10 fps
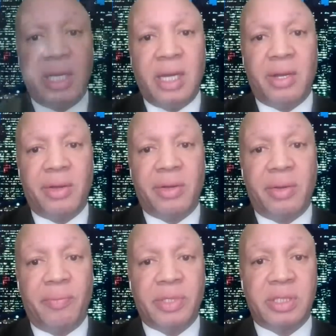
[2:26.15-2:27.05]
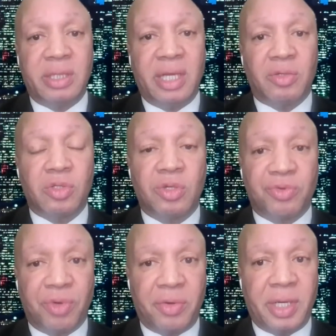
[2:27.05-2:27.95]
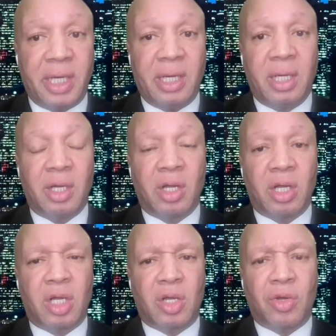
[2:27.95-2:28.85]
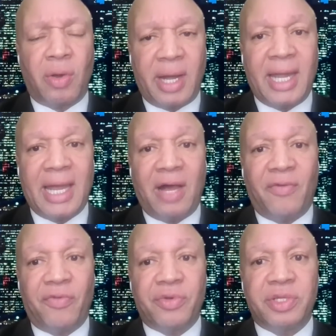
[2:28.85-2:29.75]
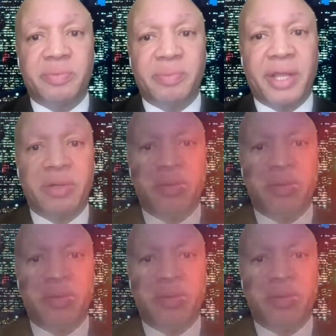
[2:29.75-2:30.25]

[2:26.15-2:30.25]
could hear Mr. Nichols groaning crying out for his